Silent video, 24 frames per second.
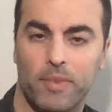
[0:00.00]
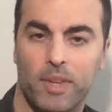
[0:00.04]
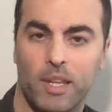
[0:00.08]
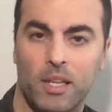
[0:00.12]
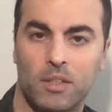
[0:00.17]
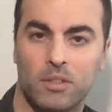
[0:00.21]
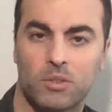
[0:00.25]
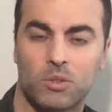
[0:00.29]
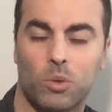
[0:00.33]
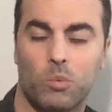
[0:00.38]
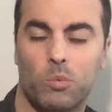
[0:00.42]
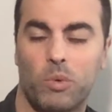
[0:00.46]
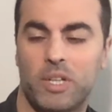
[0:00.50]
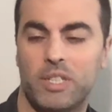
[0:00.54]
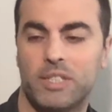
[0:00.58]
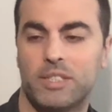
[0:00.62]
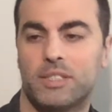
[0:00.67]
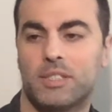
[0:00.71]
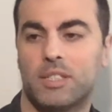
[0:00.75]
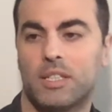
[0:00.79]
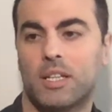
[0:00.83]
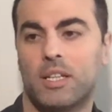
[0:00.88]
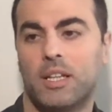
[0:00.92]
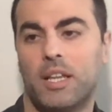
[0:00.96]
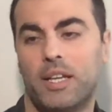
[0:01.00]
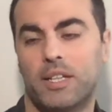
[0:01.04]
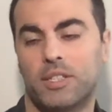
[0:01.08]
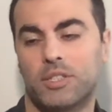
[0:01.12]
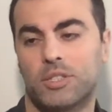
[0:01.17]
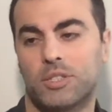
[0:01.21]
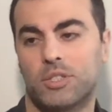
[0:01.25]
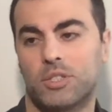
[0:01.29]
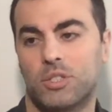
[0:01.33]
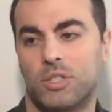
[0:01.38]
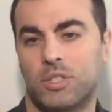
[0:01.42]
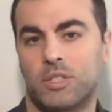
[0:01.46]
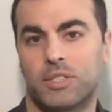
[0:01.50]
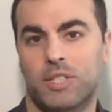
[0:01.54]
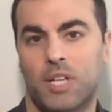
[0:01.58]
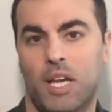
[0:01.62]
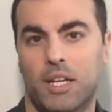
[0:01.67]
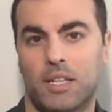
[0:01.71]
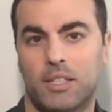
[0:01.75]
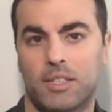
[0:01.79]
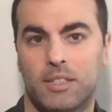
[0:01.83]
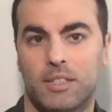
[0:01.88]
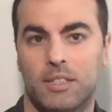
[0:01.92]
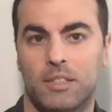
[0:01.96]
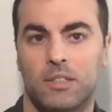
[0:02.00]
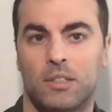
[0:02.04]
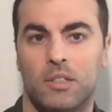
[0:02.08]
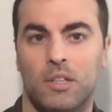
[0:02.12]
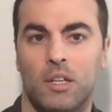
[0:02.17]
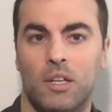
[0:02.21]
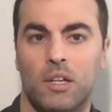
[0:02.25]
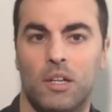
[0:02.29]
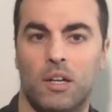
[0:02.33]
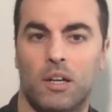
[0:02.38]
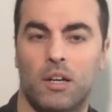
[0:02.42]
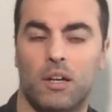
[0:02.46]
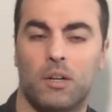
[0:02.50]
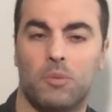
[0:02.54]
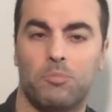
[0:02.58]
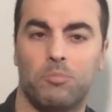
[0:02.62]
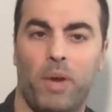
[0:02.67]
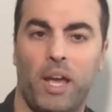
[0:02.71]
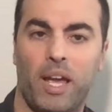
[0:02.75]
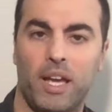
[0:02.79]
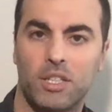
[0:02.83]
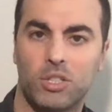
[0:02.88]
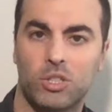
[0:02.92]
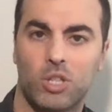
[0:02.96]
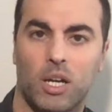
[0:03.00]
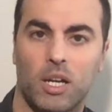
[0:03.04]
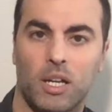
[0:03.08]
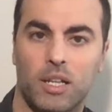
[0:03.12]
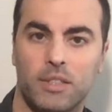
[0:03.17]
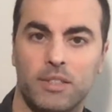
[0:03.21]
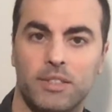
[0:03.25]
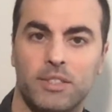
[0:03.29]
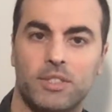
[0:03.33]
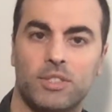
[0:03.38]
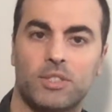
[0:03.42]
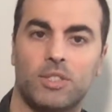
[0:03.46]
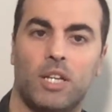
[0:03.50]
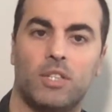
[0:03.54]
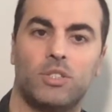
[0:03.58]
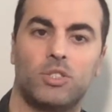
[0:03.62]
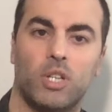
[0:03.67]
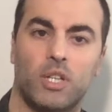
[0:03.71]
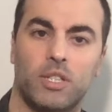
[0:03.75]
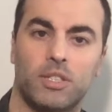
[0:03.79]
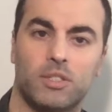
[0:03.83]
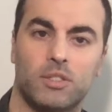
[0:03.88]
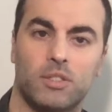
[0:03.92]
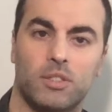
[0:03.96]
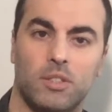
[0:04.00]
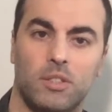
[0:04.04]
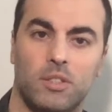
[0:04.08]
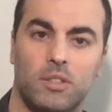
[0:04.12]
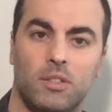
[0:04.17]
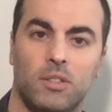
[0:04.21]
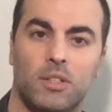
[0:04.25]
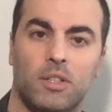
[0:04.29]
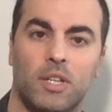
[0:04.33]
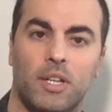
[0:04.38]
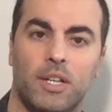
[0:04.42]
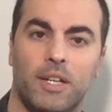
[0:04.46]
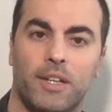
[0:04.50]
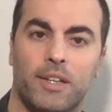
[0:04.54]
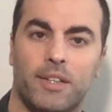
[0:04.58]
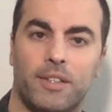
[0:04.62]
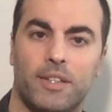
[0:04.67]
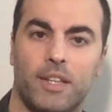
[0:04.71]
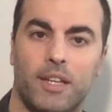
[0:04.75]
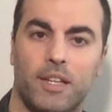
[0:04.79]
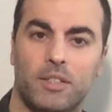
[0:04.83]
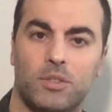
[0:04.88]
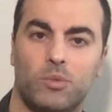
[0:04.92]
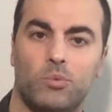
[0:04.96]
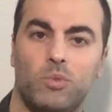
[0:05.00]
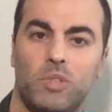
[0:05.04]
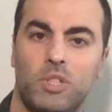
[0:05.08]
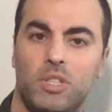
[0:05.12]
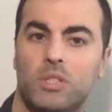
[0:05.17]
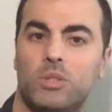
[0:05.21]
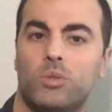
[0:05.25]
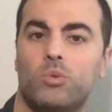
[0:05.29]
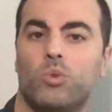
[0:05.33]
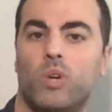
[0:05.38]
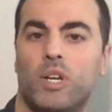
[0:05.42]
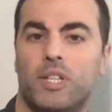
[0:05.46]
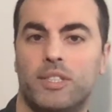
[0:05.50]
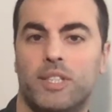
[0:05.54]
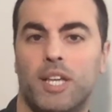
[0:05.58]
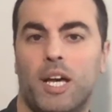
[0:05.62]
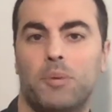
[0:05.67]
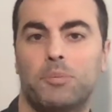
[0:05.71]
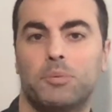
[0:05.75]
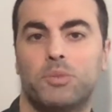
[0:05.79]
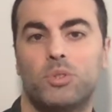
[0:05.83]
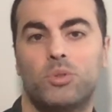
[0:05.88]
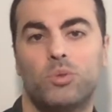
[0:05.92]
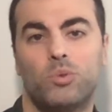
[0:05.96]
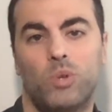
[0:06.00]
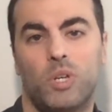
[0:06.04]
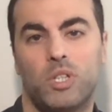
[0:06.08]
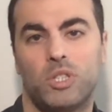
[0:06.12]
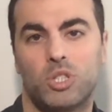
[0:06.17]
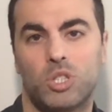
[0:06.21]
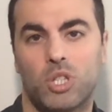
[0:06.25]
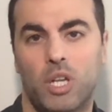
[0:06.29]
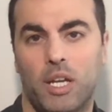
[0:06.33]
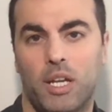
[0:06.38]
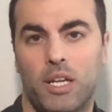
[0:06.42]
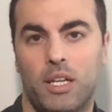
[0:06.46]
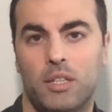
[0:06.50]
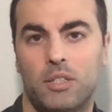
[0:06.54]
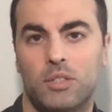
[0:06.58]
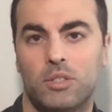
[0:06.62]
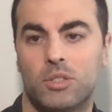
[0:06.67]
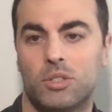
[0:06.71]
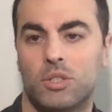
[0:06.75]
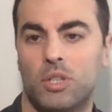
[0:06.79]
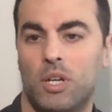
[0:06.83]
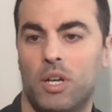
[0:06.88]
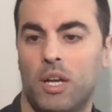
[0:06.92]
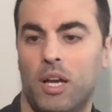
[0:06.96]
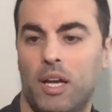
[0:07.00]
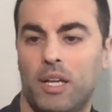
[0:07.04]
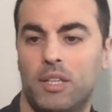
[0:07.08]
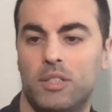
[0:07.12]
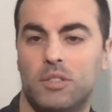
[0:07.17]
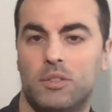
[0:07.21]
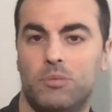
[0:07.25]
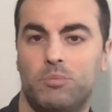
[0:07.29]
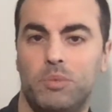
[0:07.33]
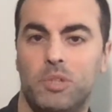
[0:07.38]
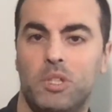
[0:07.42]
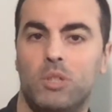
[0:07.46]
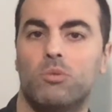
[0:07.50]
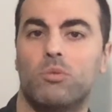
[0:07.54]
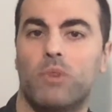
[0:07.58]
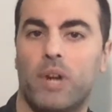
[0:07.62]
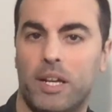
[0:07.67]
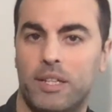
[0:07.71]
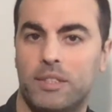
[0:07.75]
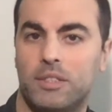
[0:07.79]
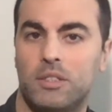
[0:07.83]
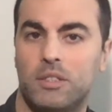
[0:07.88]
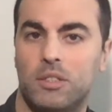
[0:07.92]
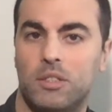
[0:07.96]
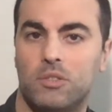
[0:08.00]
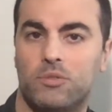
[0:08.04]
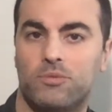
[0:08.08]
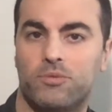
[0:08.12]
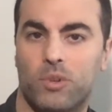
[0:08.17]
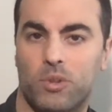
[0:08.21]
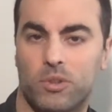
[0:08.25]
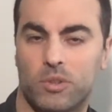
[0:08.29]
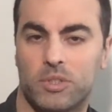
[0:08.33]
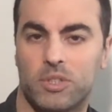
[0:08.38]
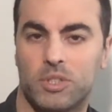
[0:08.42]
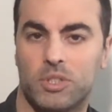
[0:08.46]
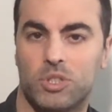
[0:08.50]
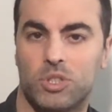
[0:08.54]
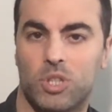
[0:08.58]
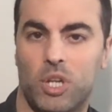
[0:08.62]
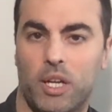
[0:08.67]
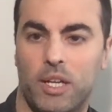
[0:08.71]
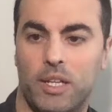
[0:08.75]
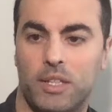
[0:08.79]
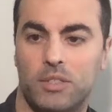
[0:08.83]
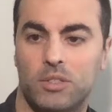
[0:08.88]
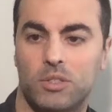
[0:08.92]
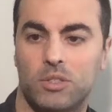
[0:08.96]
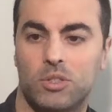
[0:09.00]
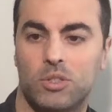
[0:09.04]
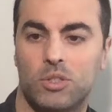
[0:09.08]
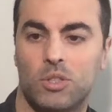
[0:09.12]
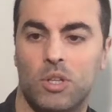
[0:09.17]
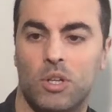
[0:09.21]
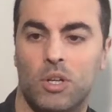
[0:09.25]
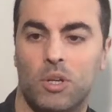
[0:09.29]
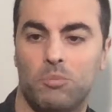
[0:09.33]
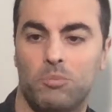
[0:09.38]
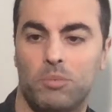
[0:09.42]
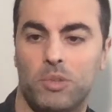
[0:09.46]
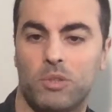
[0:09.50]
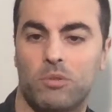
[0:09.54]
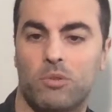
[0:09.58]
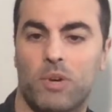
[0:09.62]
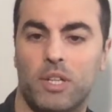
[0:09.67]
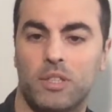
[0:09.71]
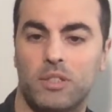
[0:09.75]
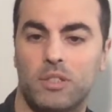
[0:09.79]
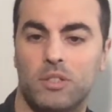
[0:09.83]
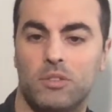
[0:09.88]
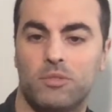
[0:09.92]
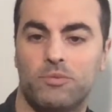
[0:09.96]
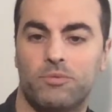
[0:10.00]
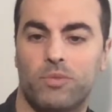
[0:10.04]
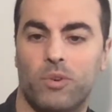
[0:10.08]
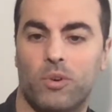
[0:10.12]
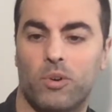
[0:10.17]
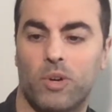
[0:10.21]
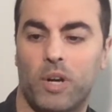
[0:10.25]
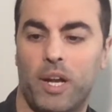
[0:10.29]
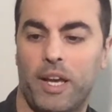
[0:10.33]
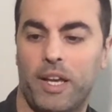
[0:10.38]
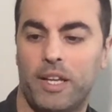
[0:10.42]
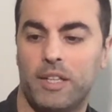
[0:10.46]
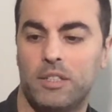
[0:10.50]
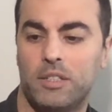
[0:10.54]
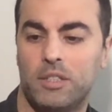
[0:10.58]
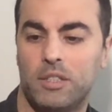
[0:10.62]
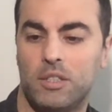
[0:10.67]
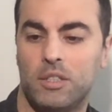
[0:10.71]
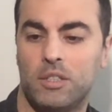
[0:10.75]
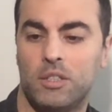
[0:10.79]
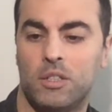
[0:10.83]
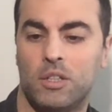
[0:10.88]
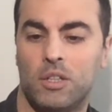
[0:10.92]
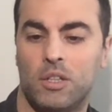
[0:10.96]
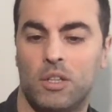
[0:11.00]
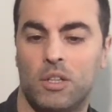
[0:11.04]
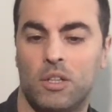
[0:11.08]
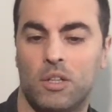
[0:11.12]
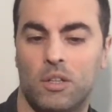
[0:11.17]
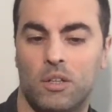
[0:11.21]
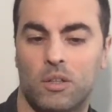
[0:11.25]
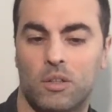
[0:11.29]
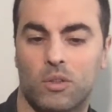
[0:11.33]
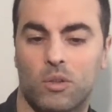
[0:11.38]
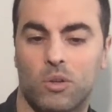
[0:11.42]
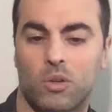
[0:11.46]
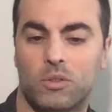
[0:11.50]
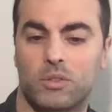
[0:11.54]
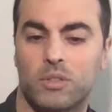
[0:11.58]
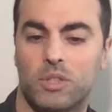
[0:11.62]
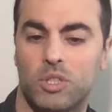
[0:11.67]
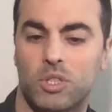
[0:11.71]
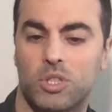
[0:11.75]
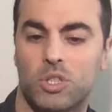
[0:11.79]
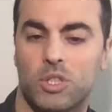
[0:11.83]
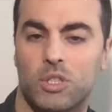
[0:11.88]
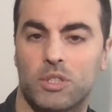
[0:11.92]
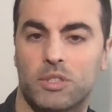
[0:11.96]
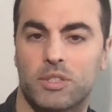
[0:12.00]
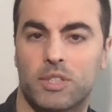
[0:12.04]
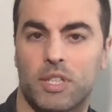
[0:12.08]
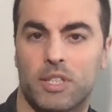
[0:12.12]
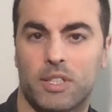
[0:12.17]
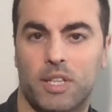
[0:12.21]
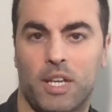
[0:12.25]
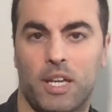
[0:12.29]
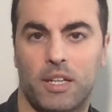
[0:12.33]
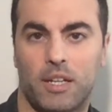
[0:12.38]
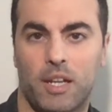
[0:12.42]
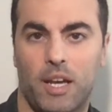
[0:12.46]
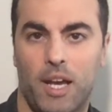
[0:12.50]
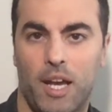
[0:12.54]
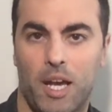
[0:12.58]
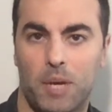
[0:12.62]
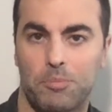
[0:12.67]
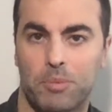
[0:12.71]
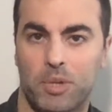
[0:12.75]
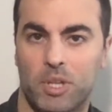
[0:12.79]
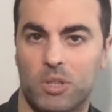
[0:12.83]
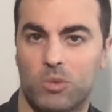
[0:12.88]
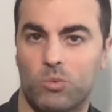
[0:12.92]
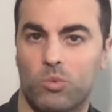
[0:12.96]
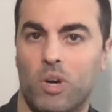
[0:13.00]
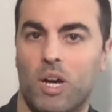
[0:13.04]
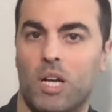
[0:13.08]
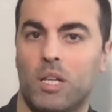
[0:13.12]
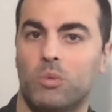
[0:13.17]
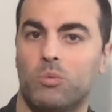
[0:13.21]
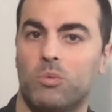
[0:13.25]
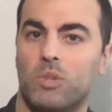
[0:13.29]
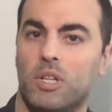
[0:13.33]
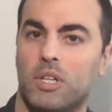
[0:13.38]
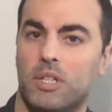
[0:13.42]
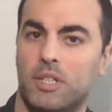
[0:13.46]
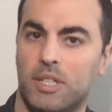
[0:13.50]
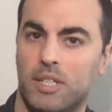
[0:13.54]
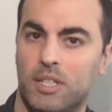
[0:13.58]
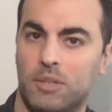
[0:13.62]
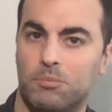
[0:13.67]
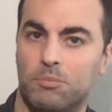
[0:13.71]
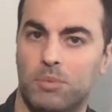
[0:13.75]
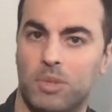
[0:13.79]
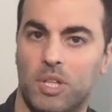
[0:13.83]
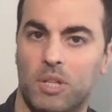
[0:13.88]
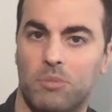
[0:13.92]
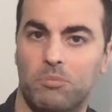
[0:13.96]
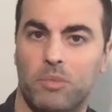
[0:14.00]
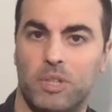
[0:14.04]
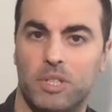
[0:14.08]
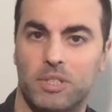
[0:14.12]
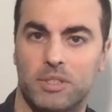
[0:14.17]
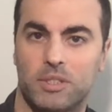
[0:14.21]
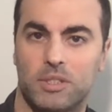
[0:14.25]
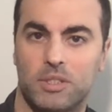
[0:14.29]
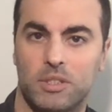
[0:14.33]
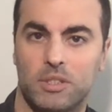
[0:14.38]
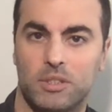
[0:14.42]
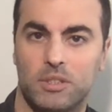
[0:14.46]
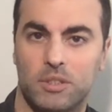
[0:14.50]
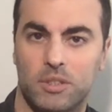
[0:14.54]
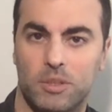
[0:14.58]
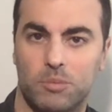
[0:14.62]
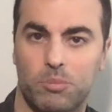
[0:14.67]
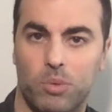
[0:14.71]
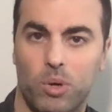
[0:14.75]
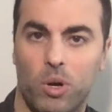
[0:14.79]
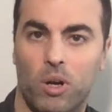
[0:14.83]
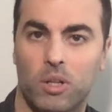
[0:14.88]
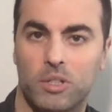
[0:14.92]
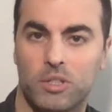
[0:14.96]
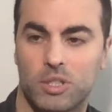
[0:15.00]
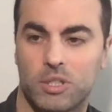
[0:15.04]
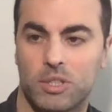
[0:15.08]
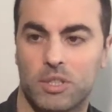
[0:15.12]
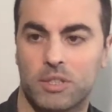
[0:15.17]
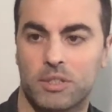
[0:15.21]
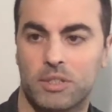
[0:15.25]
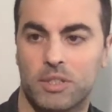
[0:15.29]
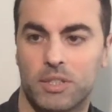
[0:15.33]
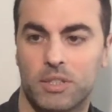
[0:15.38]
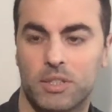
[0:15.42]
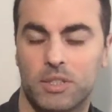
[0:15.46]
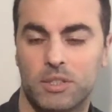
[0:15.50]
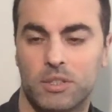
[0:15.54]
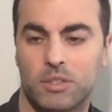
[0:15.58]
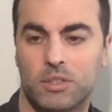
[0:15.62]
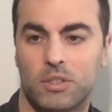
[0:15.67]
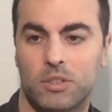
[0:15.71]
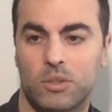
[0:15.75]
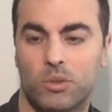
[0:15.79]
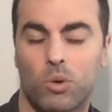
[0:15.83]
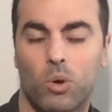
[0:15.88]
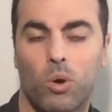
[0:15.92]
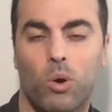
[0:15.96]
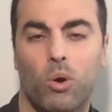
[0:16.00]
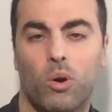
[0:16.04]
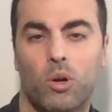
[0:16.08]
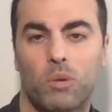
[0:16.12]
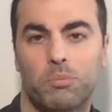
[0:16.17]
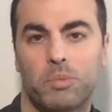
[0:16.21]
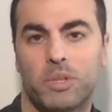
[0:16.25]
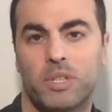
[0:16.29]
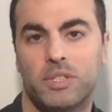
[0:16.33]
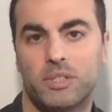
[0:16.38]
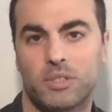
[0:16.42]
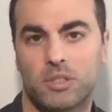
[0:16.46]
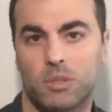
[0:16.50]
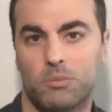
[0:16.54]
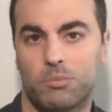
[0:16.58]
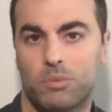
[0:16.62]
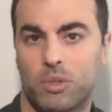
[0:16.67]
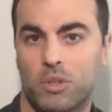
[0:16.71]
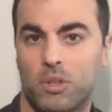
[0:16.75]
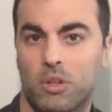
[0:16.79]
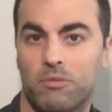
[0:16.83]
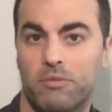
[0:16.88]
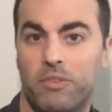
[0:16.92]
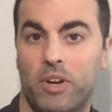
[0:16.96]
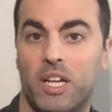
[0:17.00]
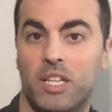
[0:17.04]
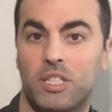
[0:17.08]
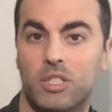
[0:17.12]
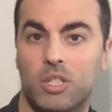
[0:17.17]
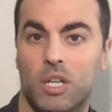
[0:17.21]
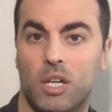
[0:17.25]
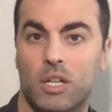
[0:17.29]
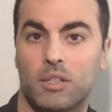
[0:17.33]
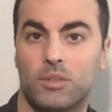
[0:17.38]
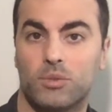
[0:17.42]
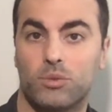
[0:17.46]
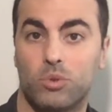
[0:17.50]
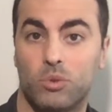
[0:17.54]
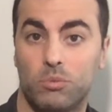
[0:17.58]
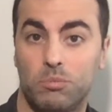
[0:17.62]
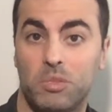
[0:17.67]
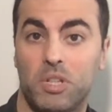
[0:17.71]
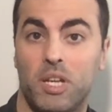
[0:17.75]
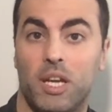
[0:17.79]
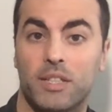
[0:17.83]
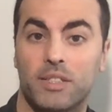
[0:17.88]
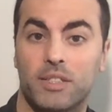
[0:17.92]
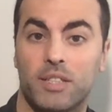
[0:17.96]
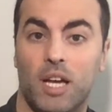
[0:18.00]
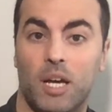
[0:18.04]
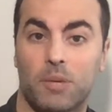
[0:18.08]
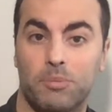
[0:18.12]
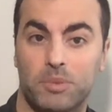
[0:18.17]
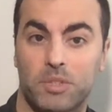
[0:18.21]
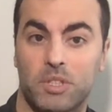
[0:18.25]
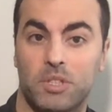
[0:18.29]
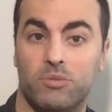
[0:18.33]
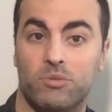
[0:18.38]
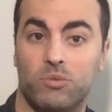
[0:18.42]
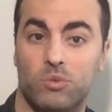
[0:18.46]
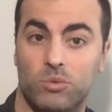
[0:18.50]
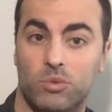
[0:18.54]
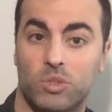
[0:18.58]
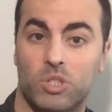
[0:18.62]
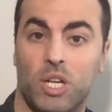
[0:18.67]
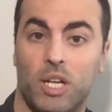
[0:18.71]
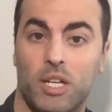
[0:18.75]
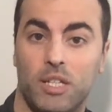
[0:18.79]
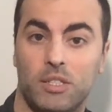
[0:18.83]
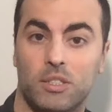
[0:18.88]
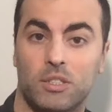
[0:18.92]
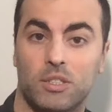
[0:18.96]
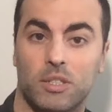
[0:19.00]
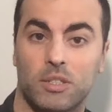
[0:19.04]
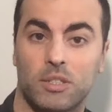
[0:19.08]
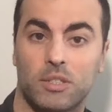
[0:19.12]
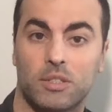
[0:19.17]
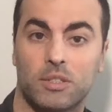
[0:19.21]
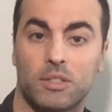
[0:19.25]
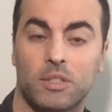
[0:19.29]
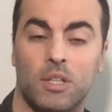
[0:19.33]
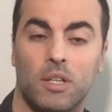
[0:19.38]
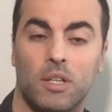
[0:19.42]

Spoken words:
So where is the clash exactly? Agile is suggesting that we need to adapt to a change and be ready for the change, be ready for any conditions that can happen while we are implementing the project. That is the core principle of Agile, to be adaptive to changes.